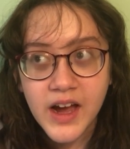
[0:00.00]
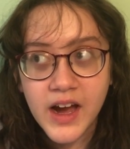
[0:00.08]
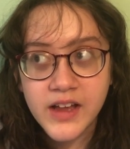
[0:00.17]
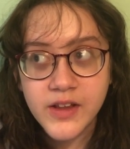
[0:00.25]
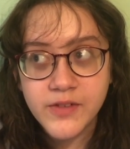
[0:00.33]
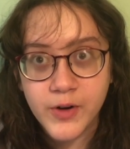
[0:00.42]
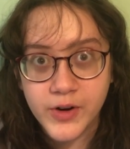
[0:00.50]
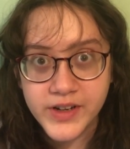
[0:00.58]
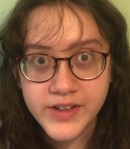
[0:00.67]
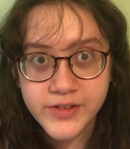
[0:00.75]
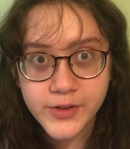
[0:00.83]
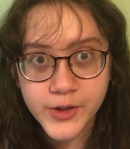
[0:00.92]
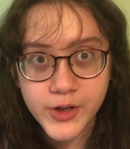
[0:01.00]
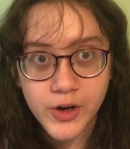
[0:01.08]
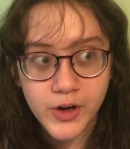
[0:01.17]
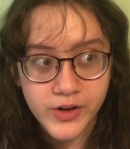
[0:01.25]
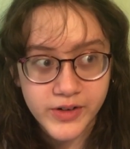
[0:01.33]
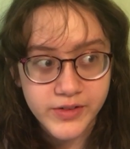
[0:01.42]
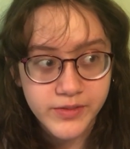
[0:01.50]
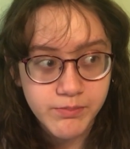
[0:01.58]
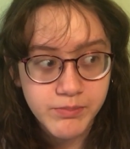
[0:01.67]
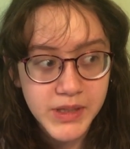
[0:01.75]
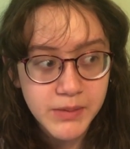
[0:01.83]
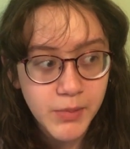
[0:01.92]
I love art history, art
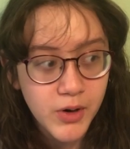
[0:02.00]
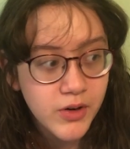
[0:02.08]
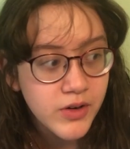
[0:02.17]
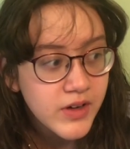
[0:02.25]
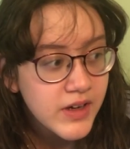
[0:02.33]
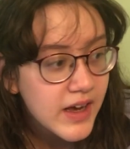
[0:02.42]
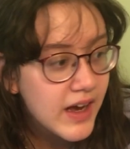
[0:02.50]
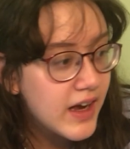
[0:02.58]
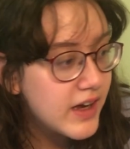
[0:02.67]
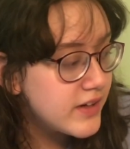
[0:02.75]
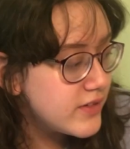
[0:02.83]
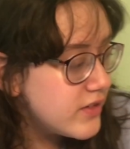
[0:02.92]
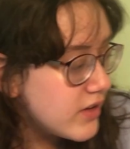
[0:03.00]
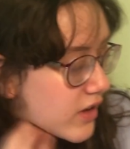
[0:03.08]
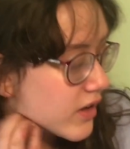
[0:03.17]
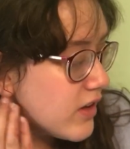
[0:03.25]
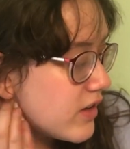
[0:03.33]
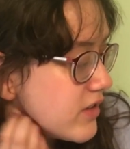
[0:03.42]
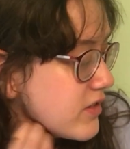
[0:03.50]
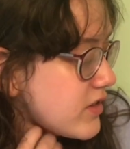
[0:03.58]
people, and uh,